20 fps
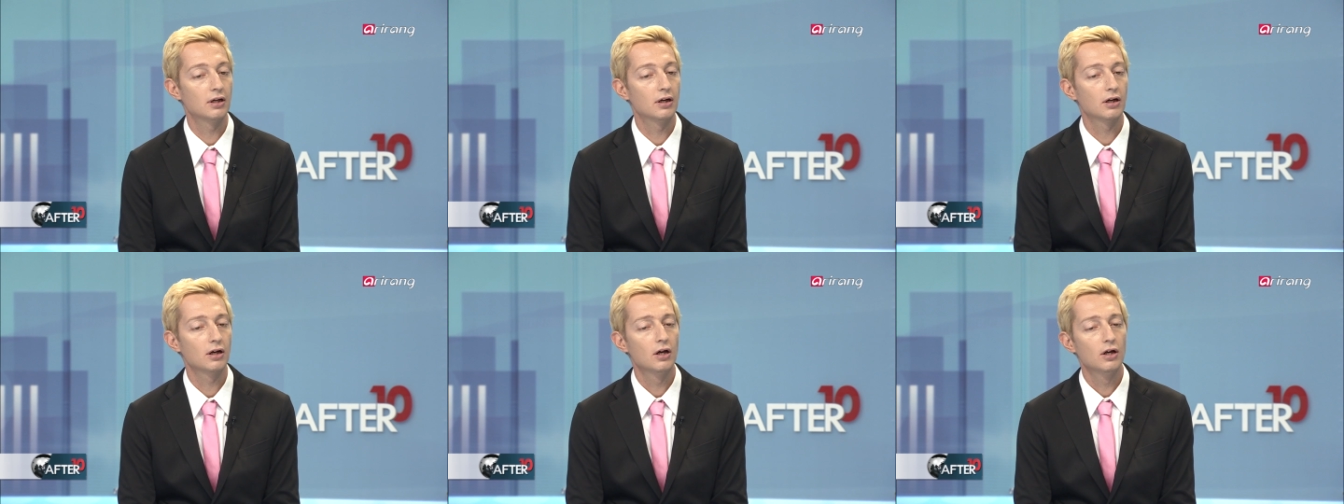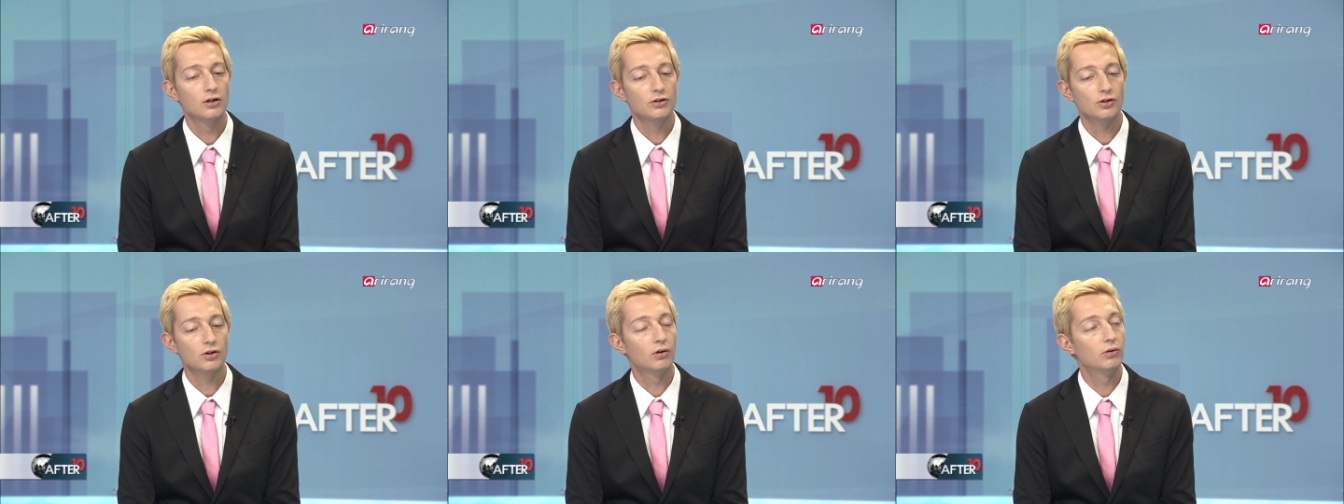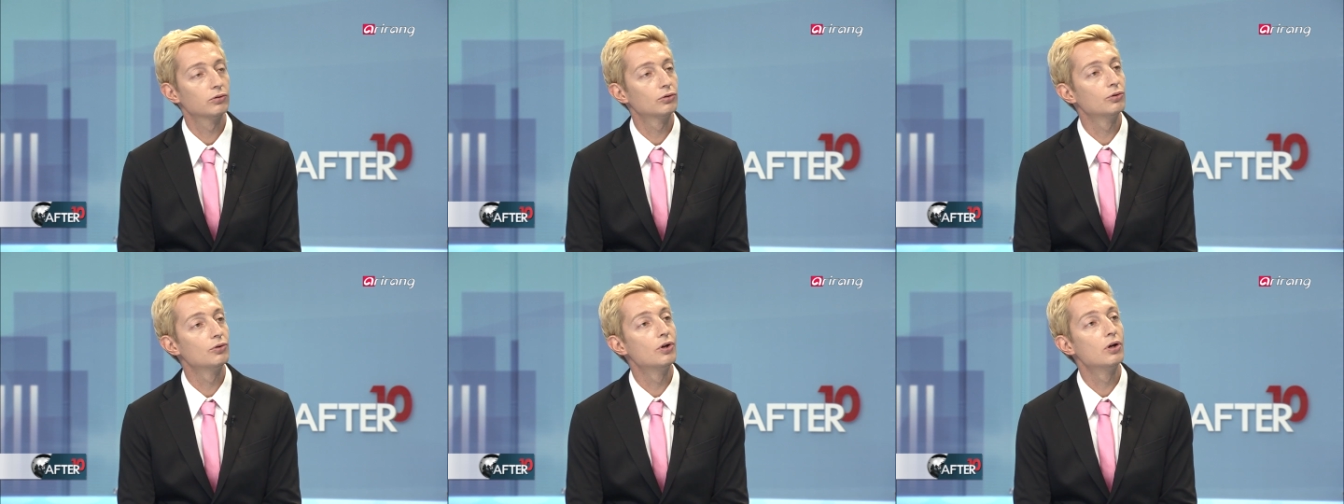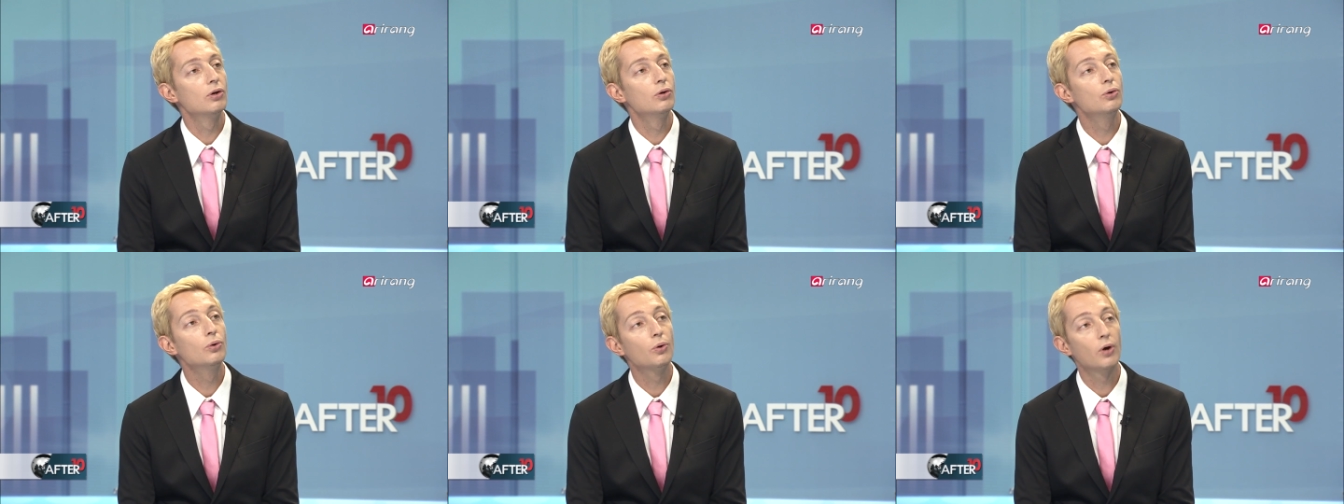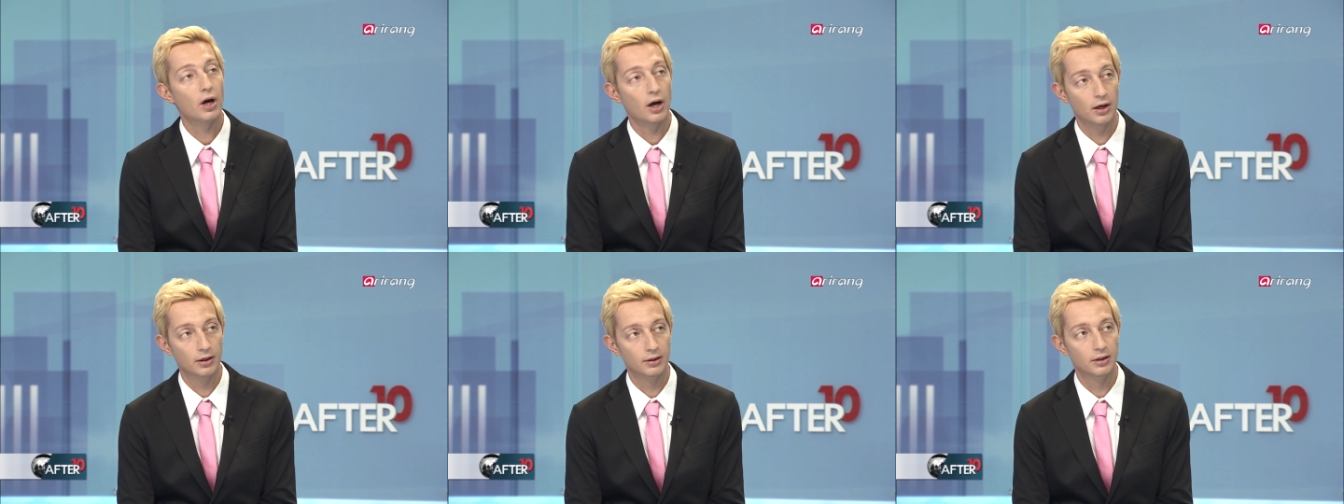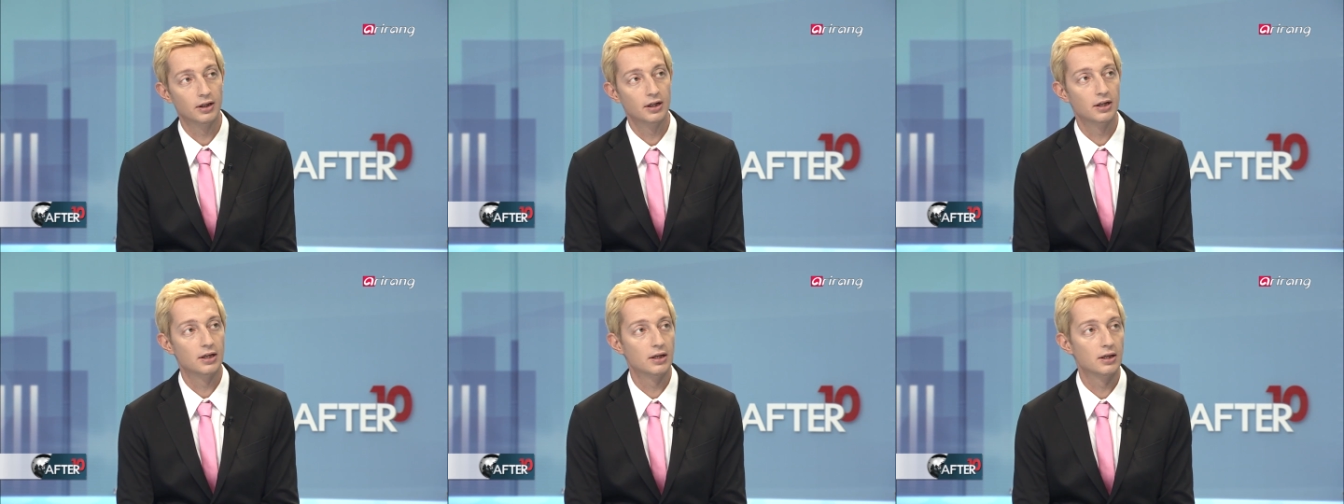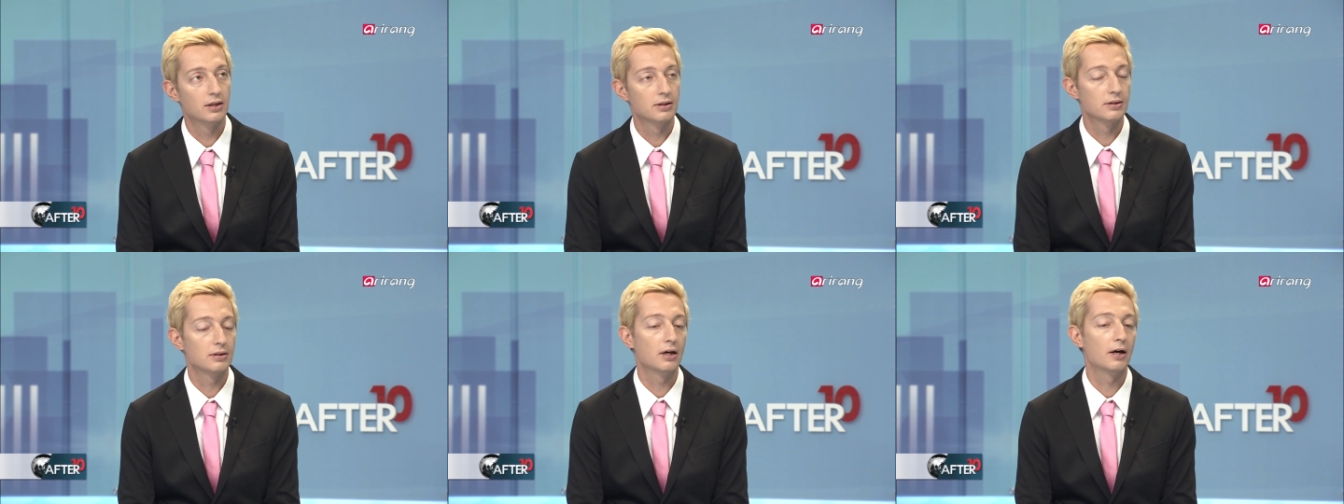It's called to Lujan.
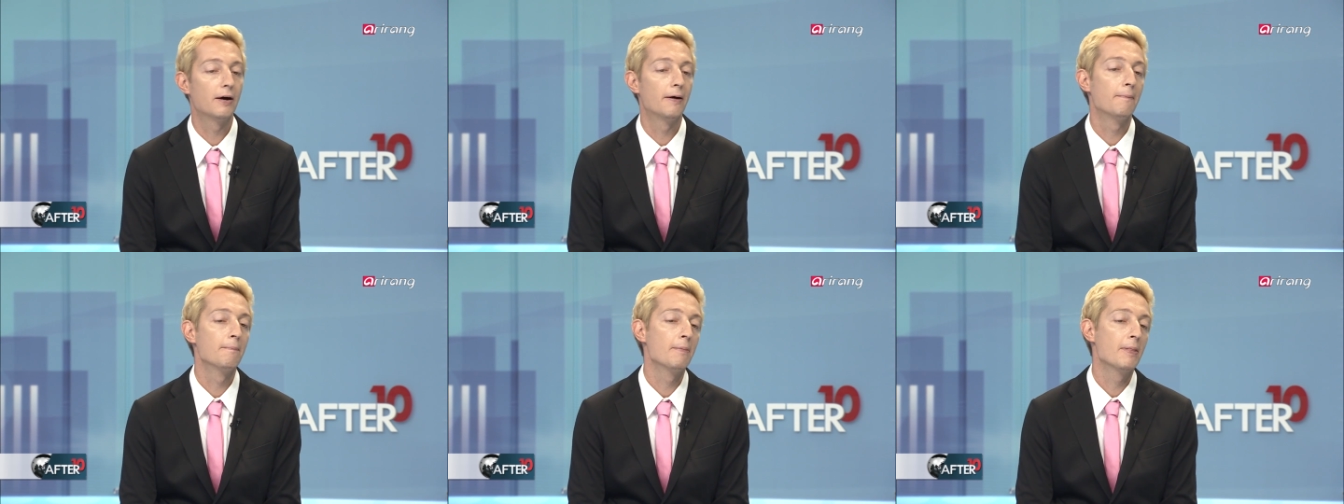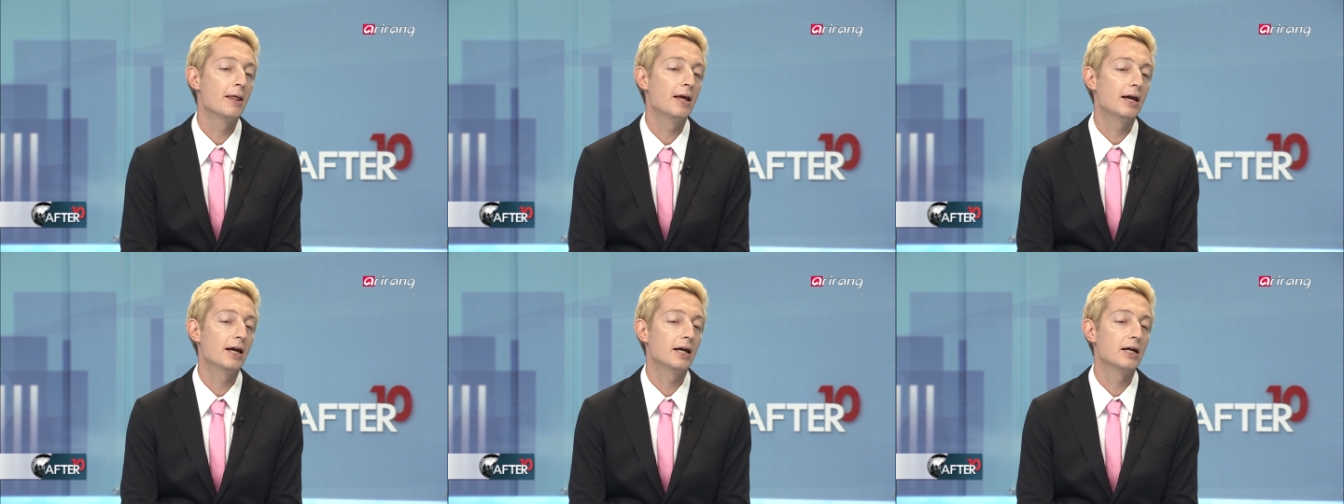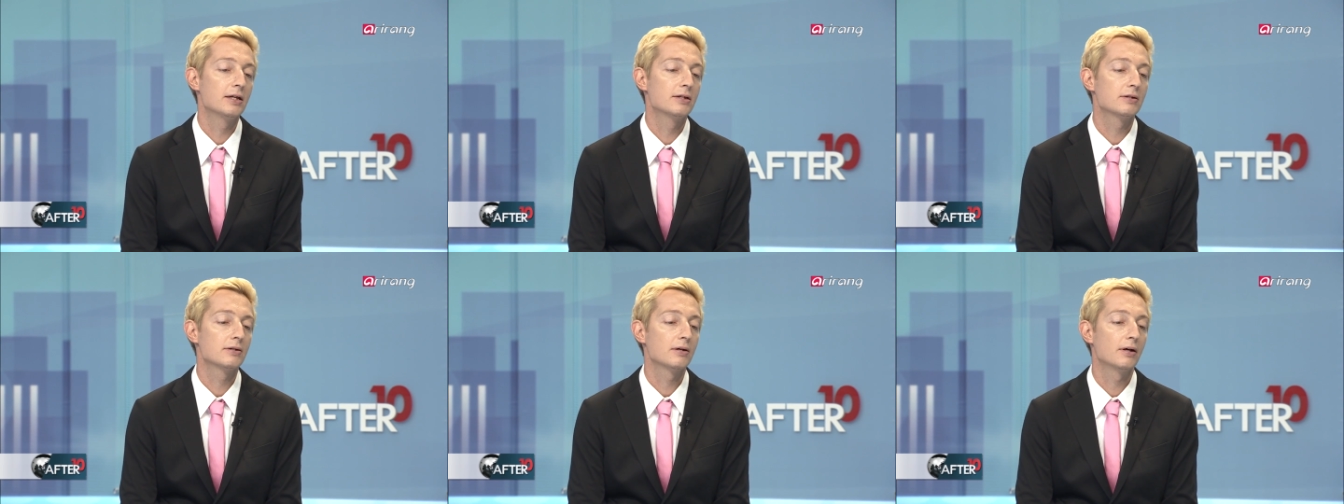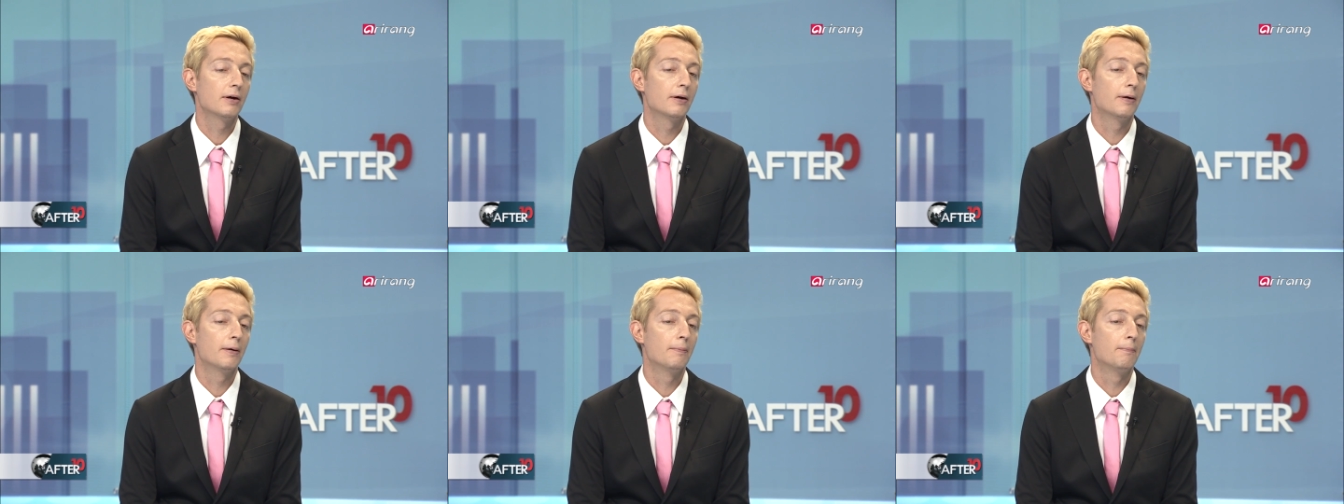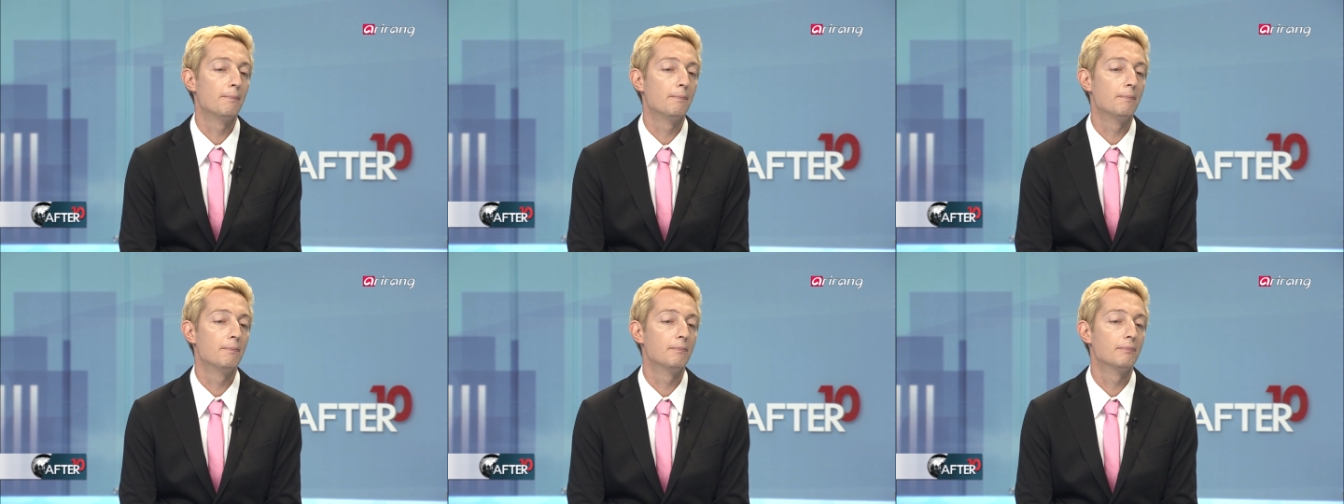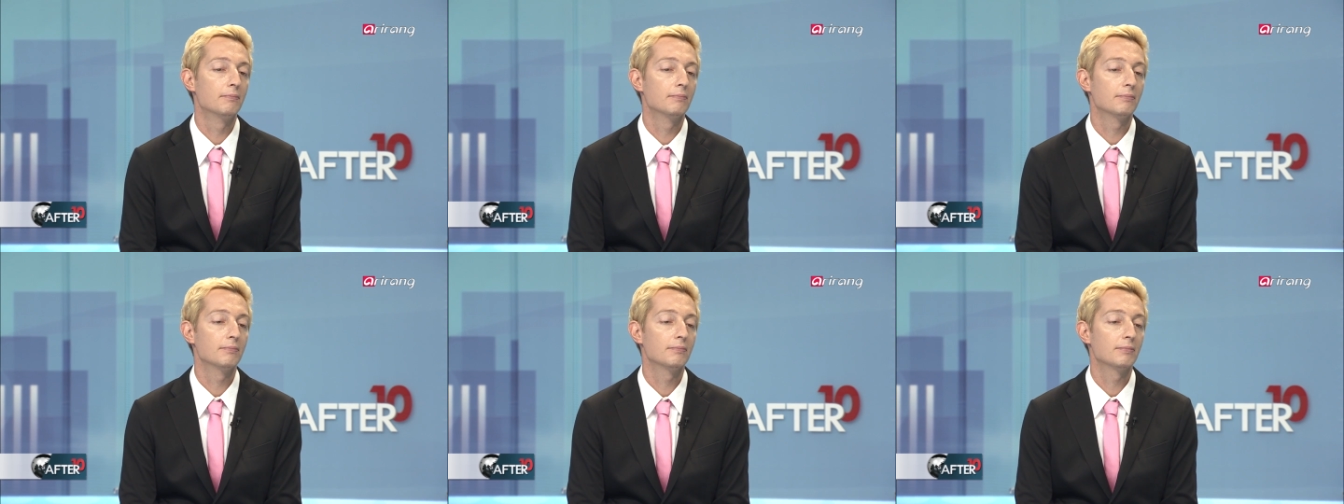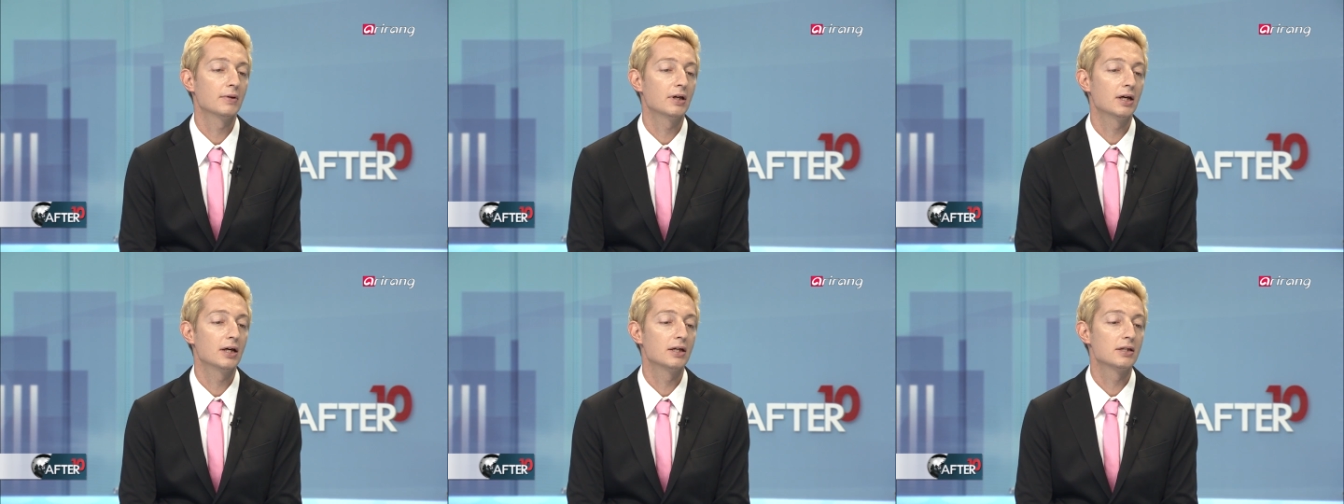
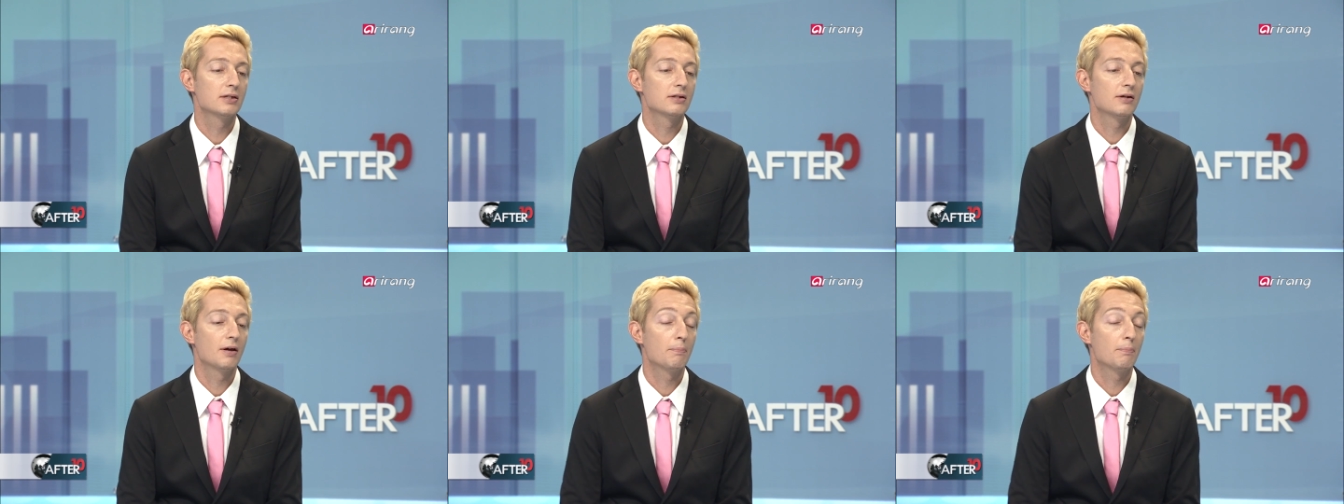It's